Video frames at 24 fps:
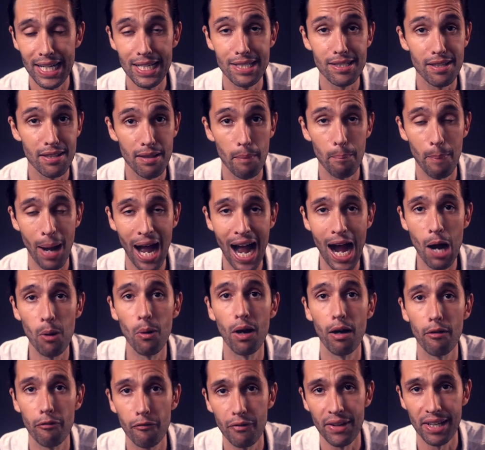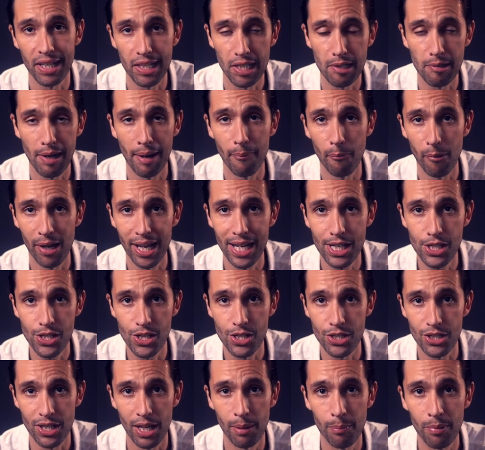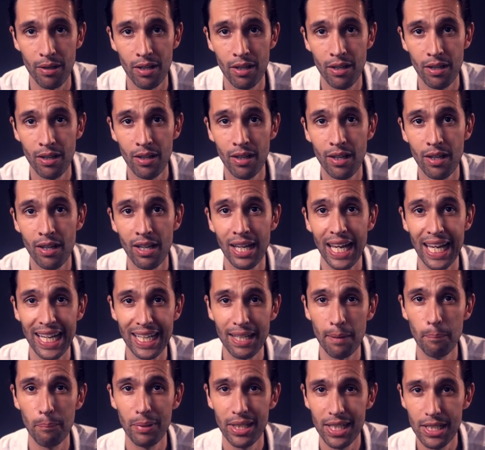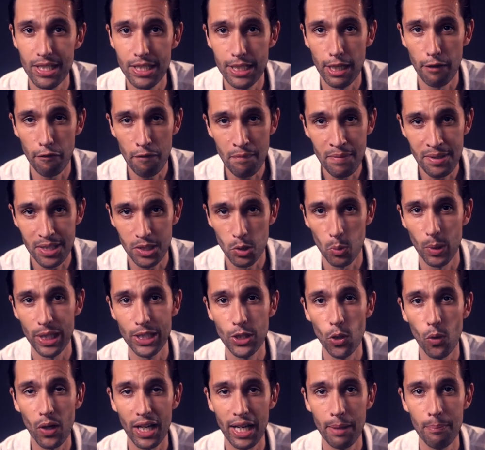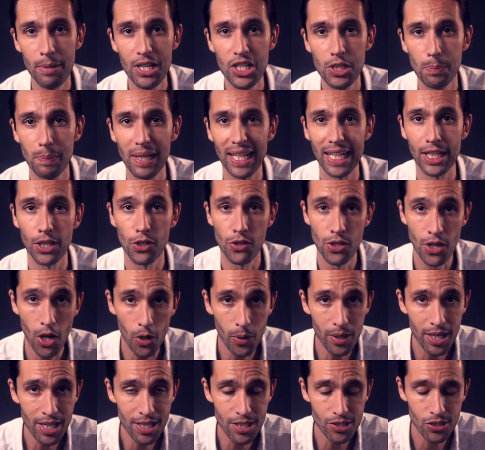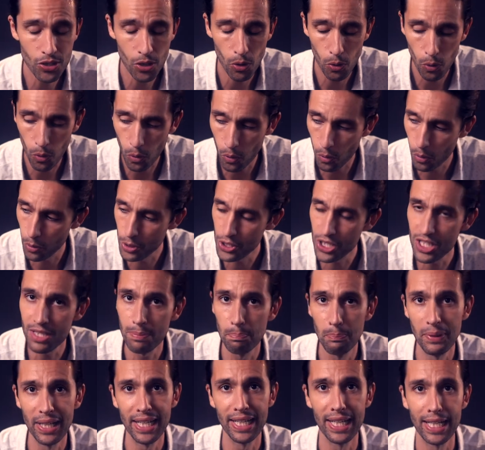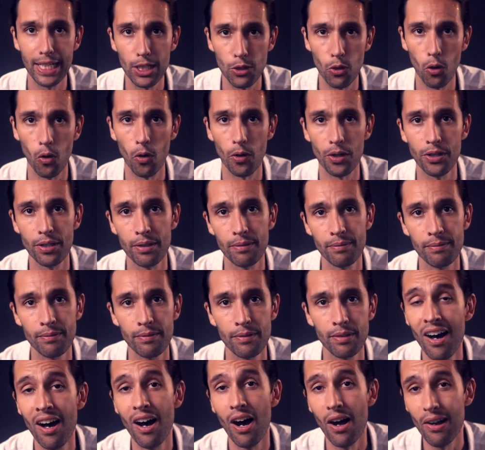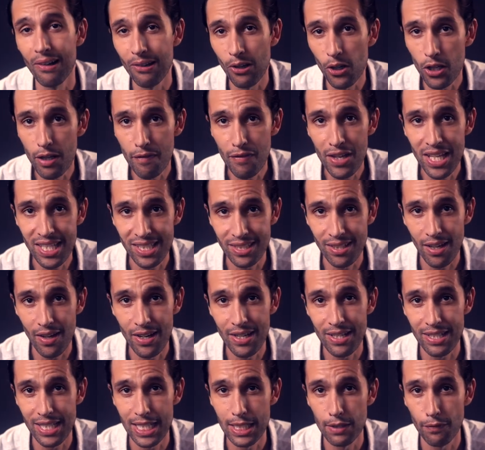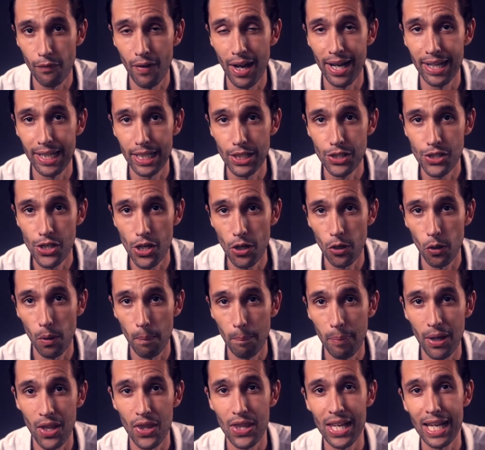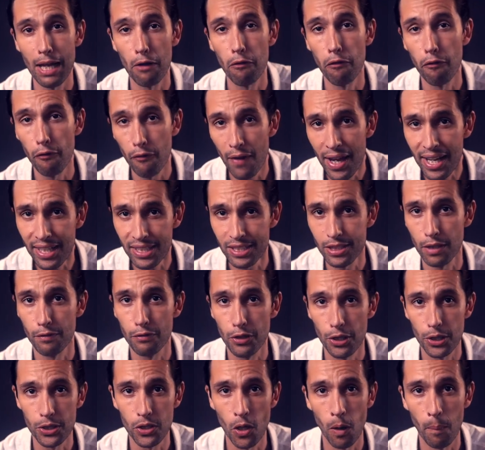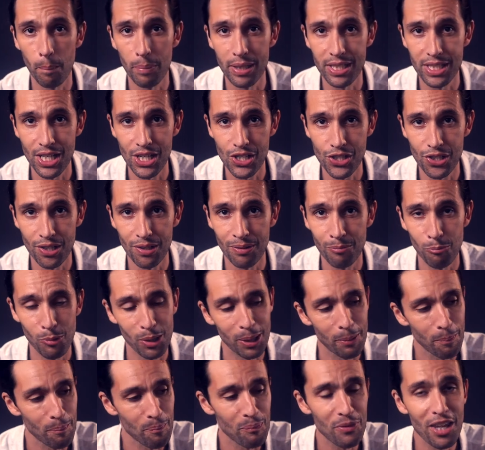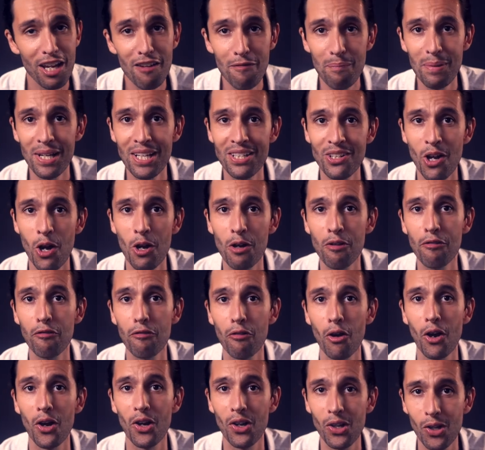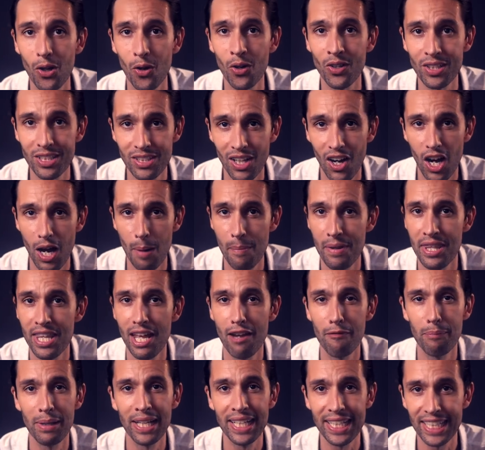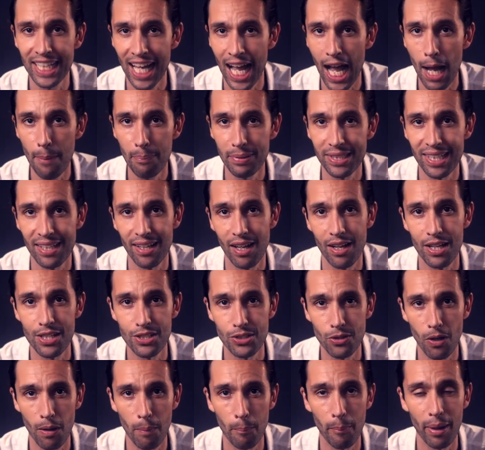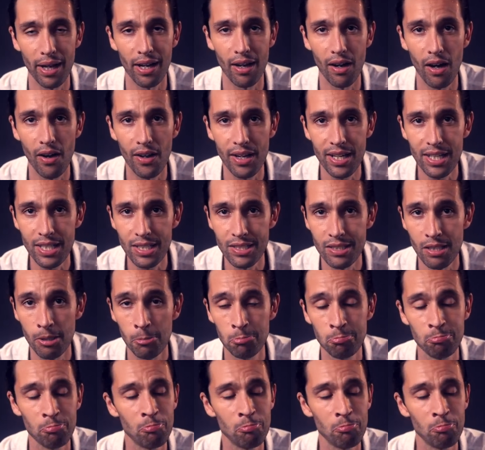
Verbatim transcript: is the power of figure-ground relationship. It can be the difference between your image being noticed or just being ignored. A lot of this science is fairly new, but the effects of good composition, well, they've been known for a long time and they've been capitalized on by artists